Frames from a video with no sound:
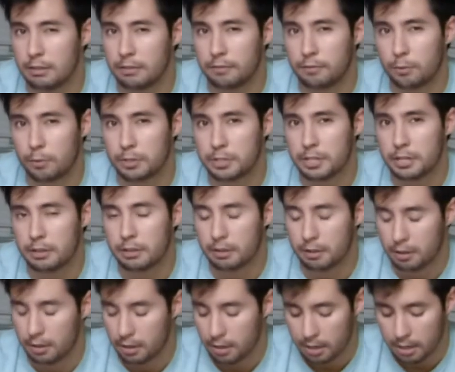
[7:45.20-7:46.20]
and the 14th
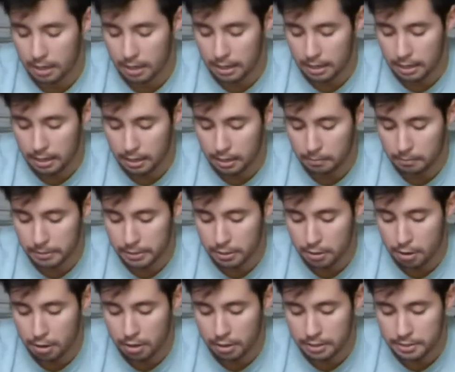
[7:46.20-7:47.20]
in
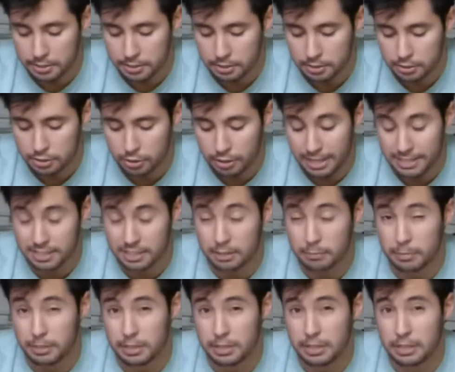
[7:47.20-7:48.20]
August, so that's
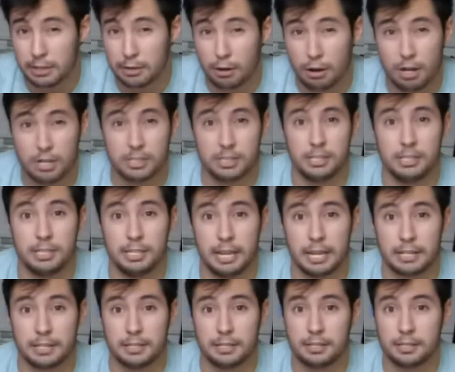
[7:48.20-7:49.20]
going to be in Austin,
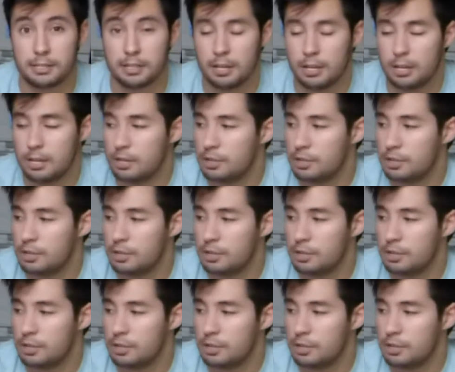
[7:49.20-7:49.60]
Texas.